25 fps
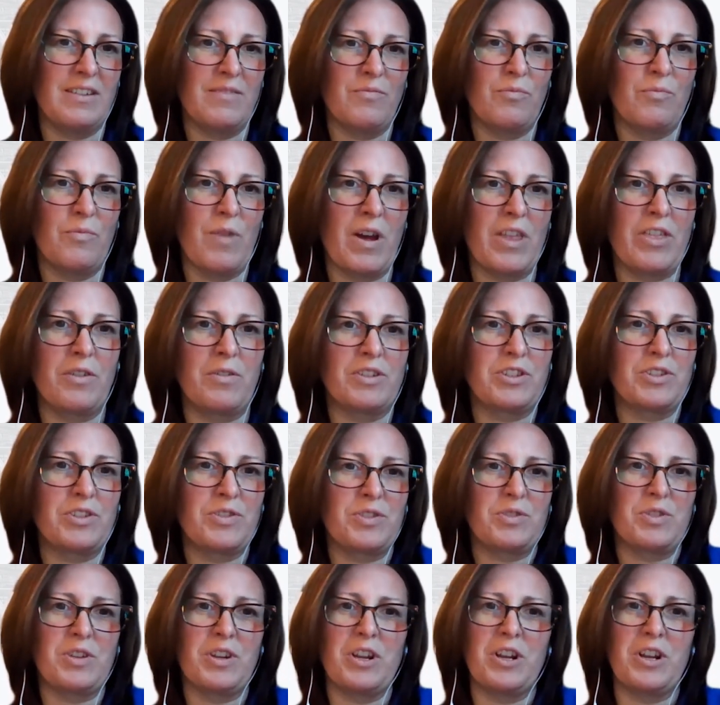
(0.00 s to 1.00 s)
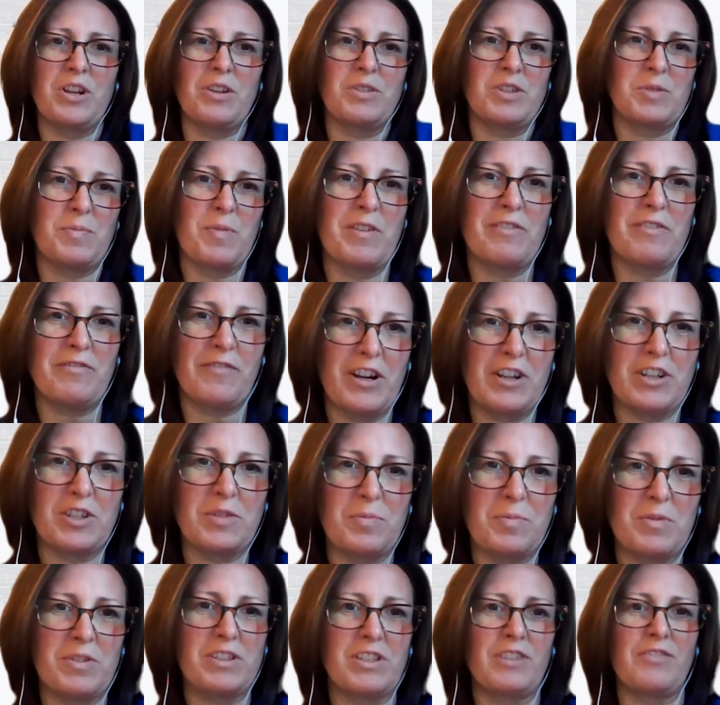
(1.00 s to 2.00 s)
Whether it's, SpinFire
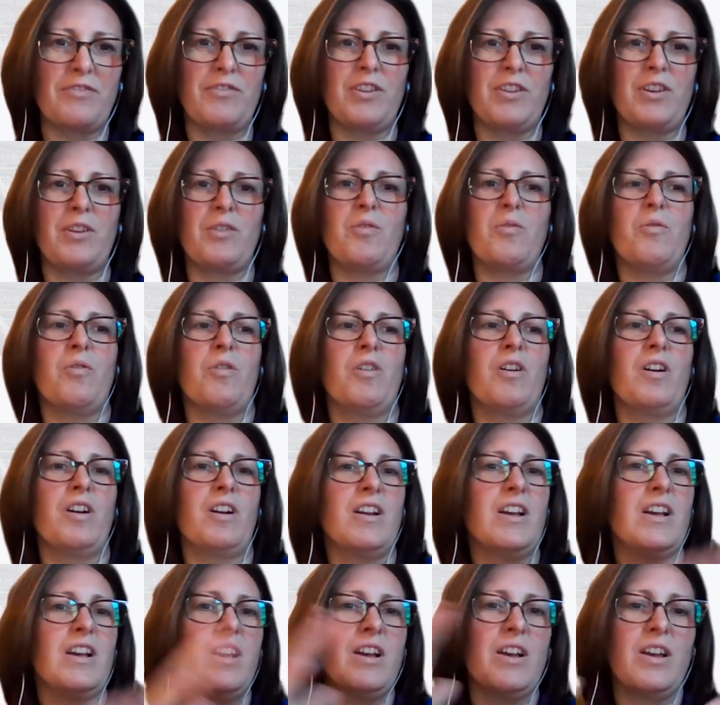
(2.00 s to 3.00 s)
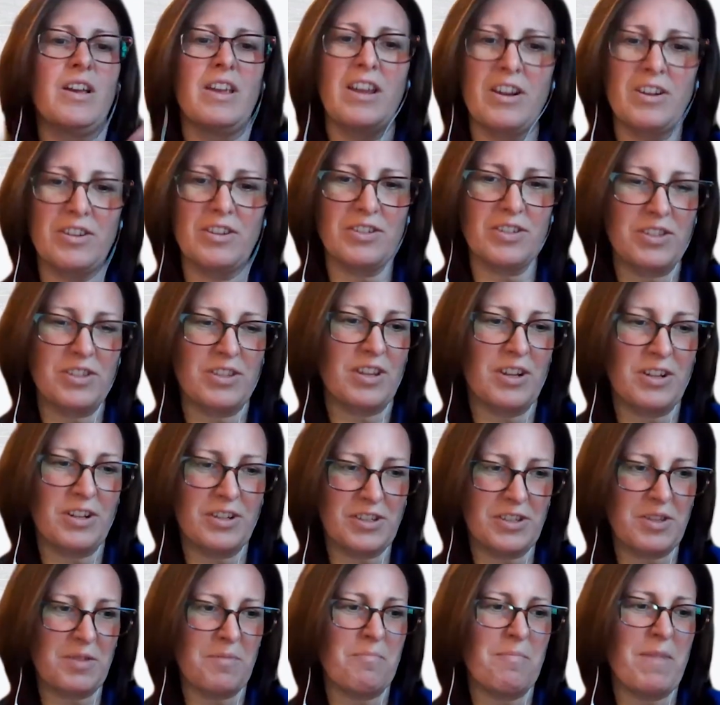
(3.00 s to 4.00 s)
specific, or here's
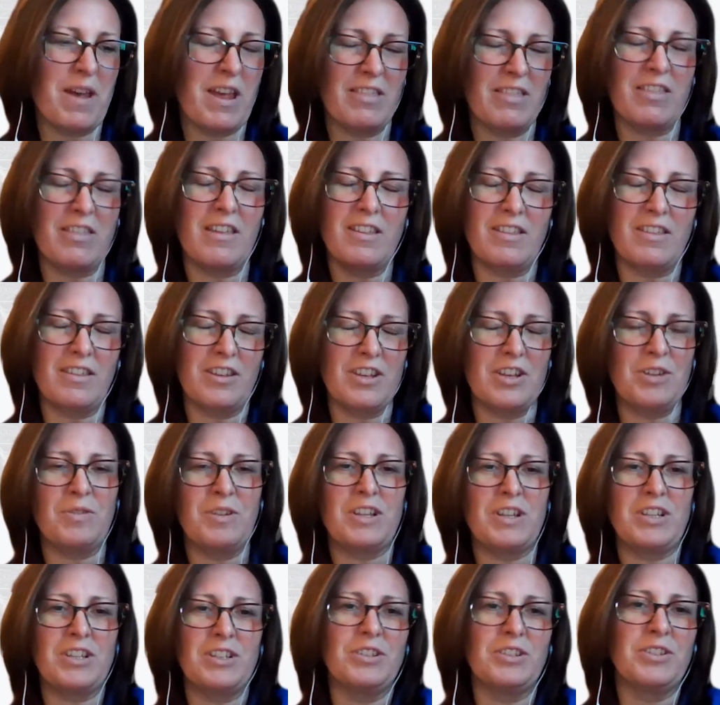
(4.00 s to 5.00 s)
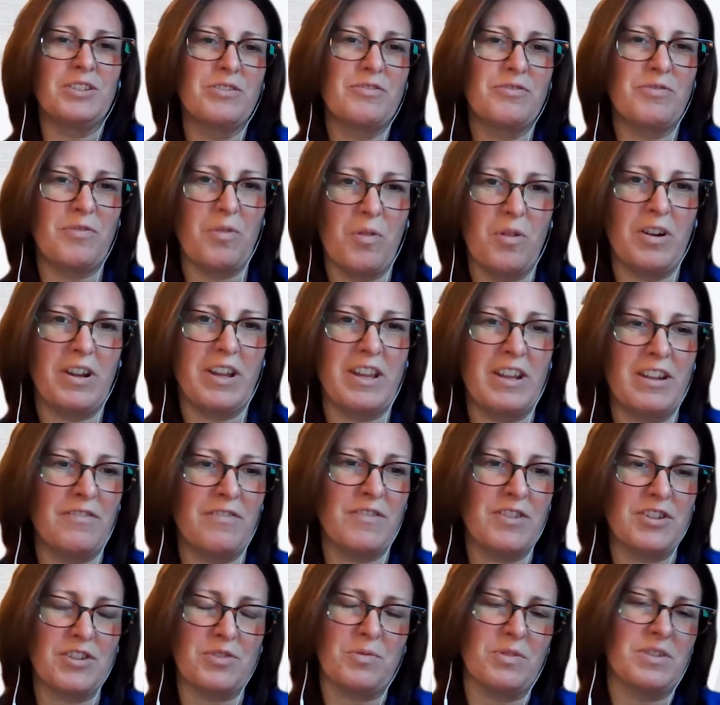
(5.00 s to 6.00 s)
the main thing that you need to look for in a
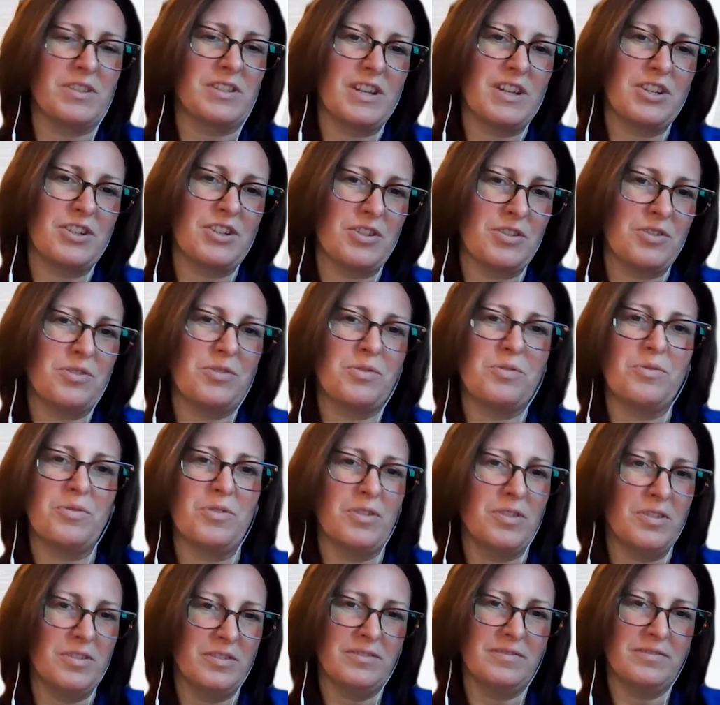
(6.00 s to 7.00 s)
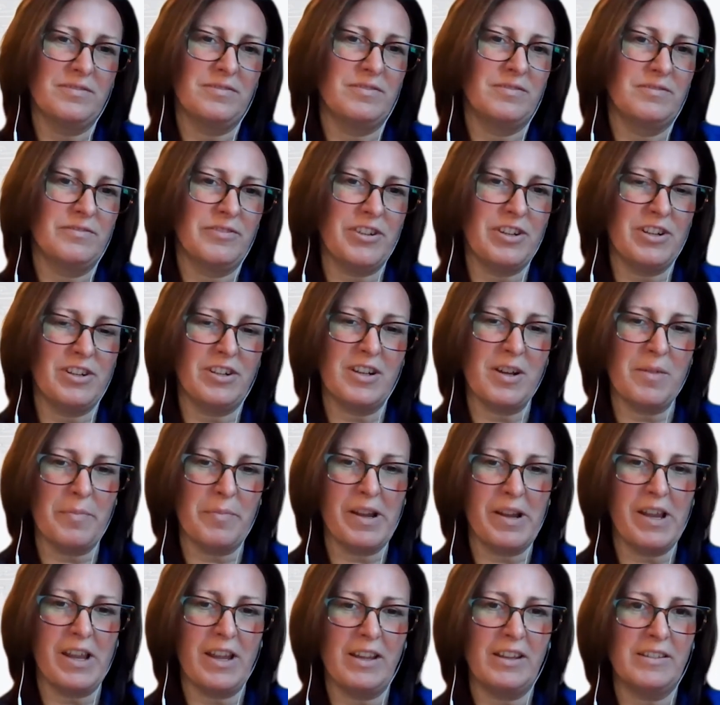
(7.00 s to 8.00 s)
visualization tool for your
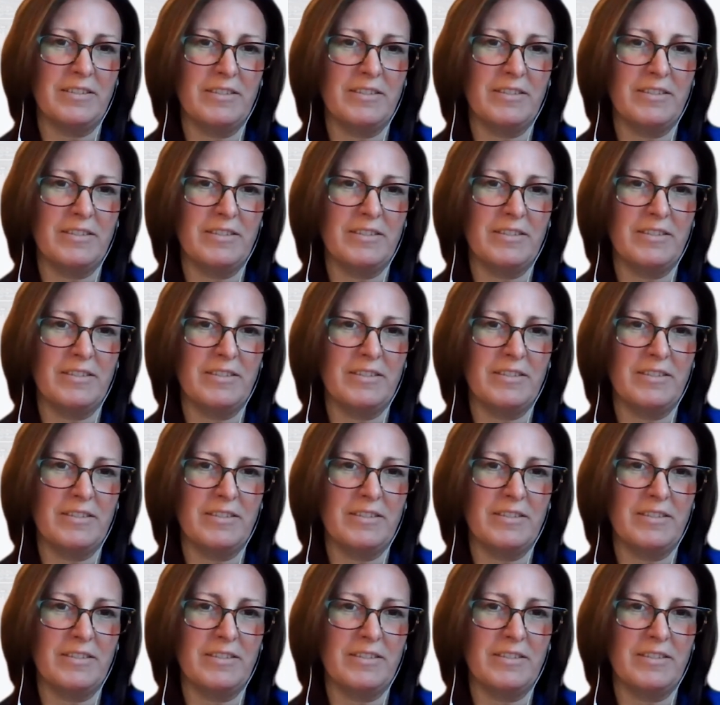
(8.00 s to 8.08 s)
company.